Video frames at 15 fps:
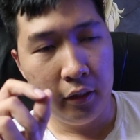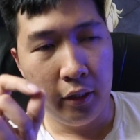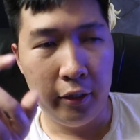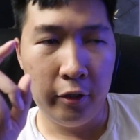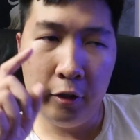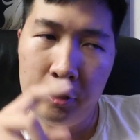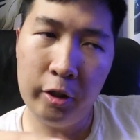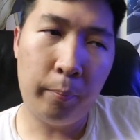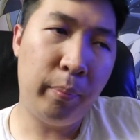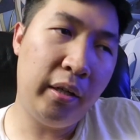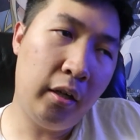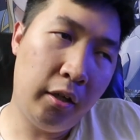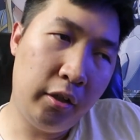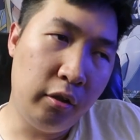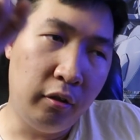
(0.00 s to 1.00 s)
and you're jumping
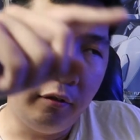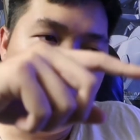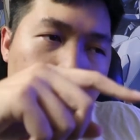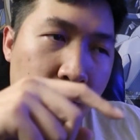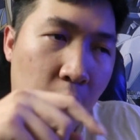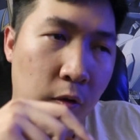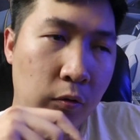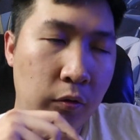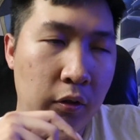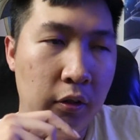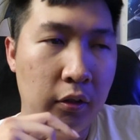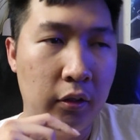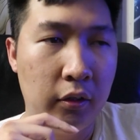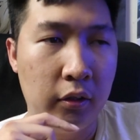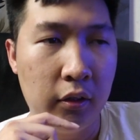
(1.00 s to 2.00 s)
onto a fold
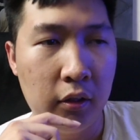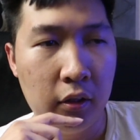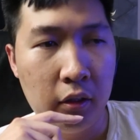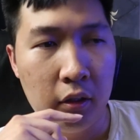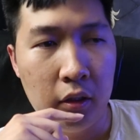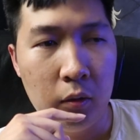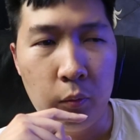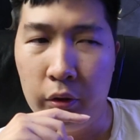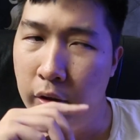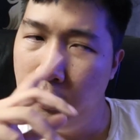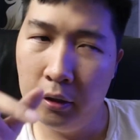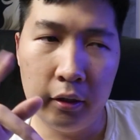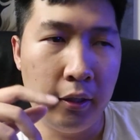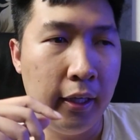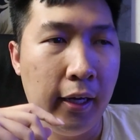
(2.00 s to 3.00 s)
which
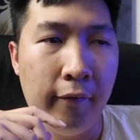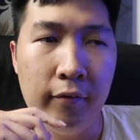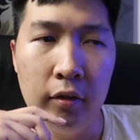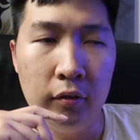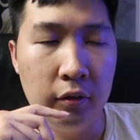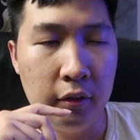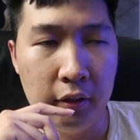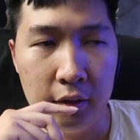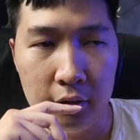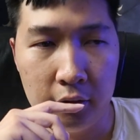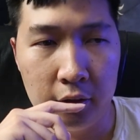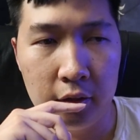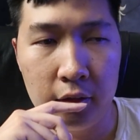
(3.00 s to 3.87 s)
doesn't have those things,